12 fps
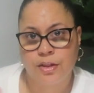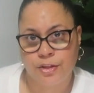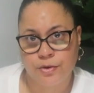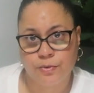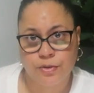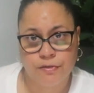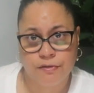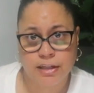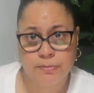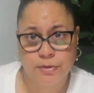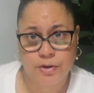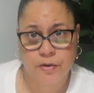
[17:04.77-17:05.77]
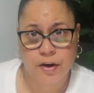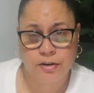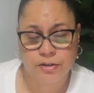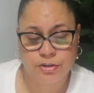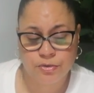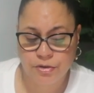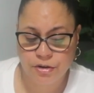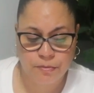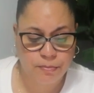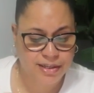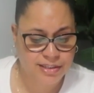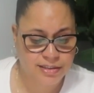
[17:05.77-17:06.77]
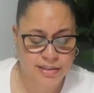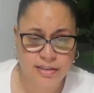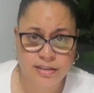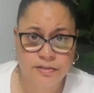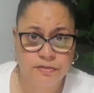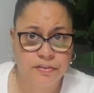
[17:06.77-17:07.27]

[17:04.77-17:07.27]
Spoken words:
through the Facebook Creator Studio, but it's an easy